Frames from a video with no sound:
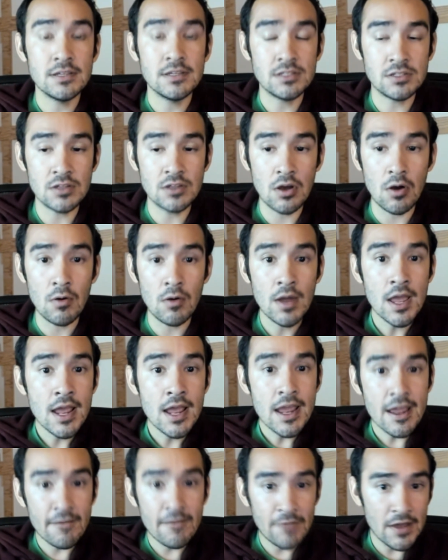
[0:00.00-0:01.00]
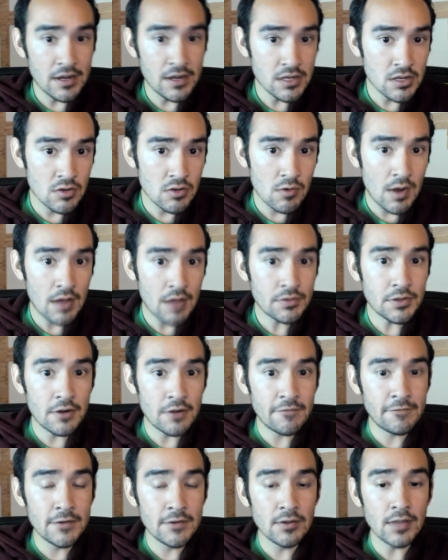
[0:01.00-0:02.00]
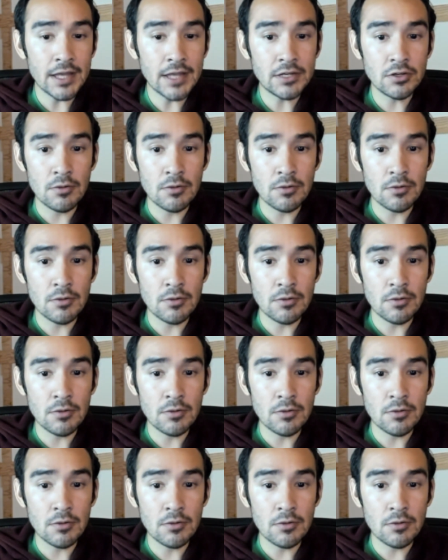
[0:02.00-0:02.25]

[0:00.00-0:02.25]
So if any of you out there feel like